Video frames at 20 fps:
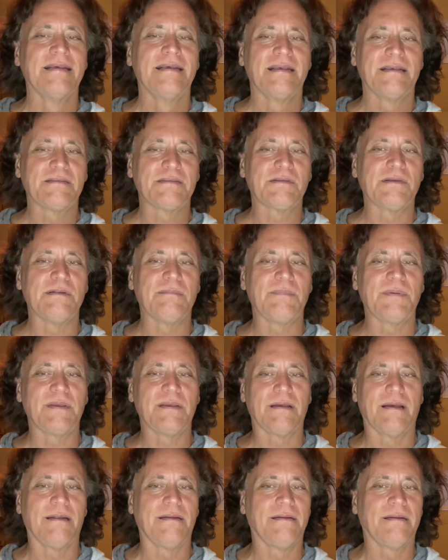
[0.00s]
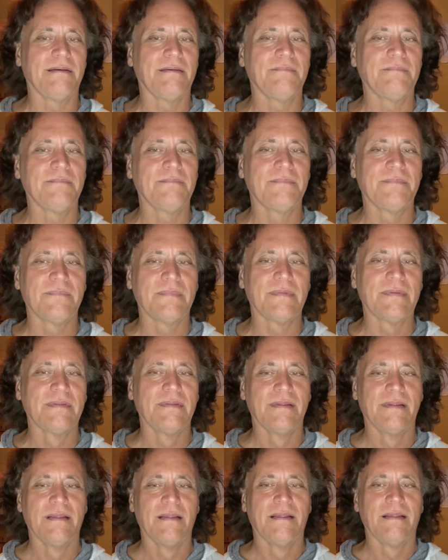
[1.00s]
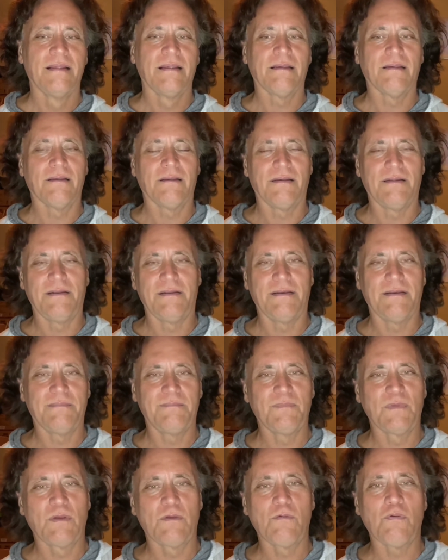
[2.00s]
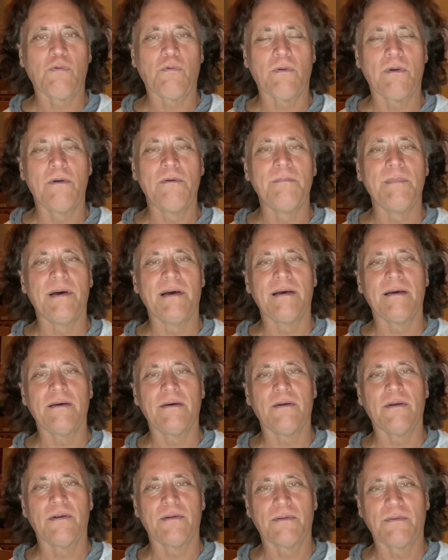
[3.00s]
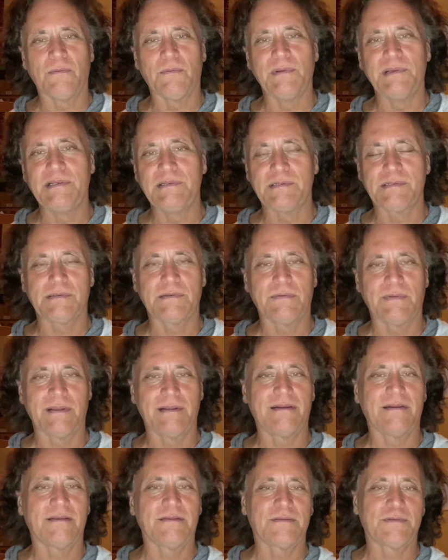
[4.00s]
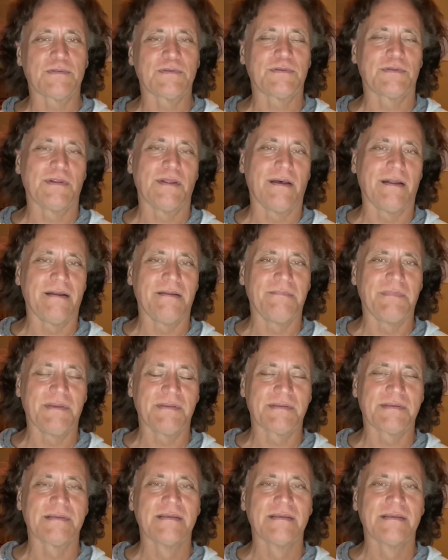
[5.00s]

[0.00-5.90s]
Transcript: It's gonna be on chroma or green screen. It's synonymous.